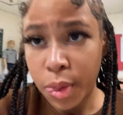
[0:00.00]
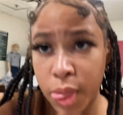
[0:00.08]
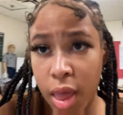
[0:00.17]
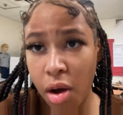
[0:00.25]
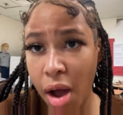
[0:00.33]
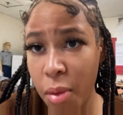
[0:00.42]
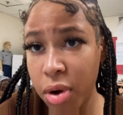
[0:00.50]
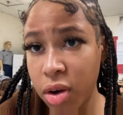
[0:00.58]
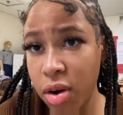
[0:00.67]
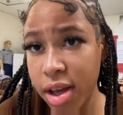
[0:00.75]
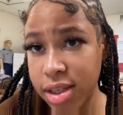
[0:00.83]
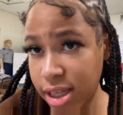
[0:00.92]
no, I want to
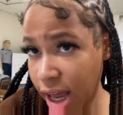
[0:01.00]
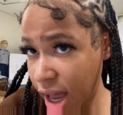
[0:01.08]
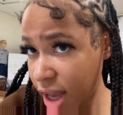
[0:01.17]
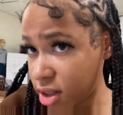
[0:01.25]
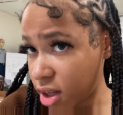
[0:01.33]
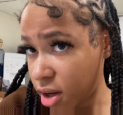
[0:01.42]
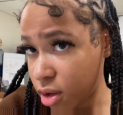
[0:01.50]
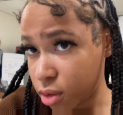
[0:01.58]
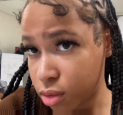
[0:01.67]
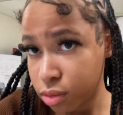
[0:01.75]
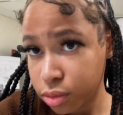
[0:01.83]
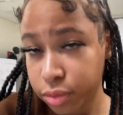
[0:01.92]
go outside
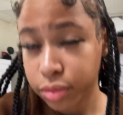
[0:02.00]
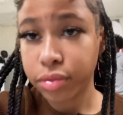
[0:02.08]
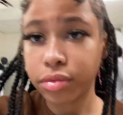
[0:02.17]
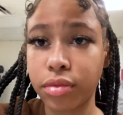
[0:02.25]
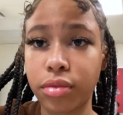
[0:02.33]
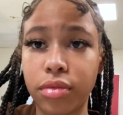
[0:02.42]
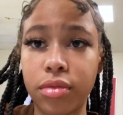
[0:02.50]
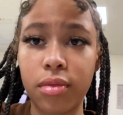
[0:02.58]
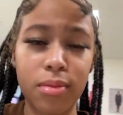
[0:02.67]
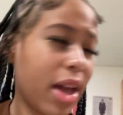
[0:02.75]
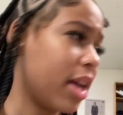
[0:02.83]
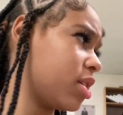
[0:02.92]
though.
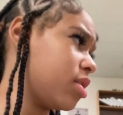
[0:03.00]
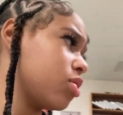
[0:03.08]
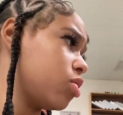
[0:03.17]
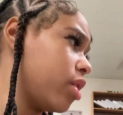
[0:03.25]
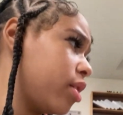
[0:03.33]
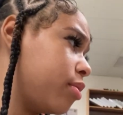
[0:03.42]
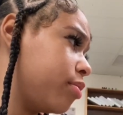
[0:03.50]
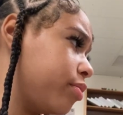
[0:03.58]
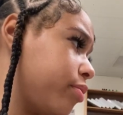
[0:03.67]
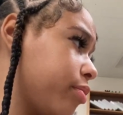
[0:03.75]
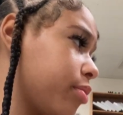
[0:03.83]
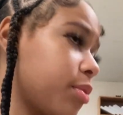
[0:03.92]
My edges look straight.
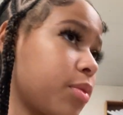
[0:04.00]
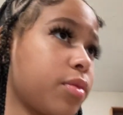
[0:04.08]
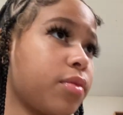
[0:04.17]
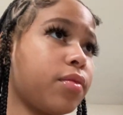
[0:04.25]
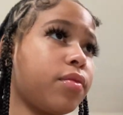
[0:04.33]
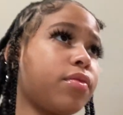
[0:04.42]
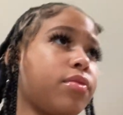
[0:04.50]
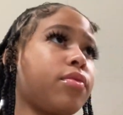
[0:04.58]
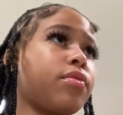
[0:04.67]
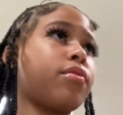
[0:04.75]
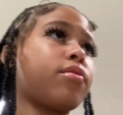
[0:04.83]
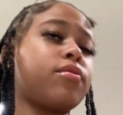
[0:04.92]
No, you shouldn't want to go
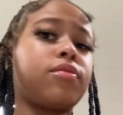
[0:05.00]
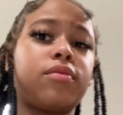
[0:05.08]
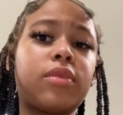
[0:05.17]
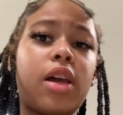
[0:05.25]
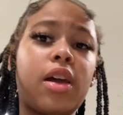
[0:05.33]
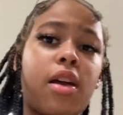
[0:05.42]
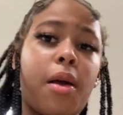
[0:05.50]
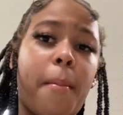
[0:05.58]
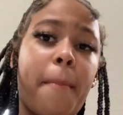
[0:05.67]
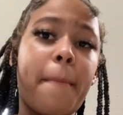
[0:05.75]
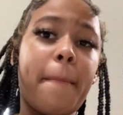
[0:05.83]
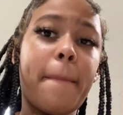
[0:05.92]
outside. They look
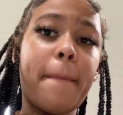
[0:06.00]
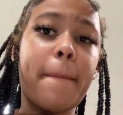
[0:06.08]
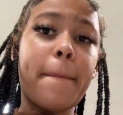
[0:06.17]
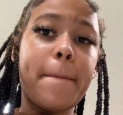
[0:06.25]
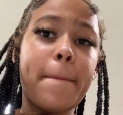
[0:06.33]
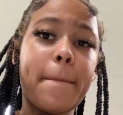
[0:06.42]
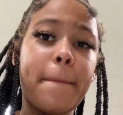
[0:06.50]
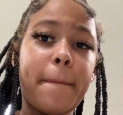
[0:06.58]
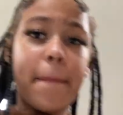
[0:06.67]
messy, but they cute.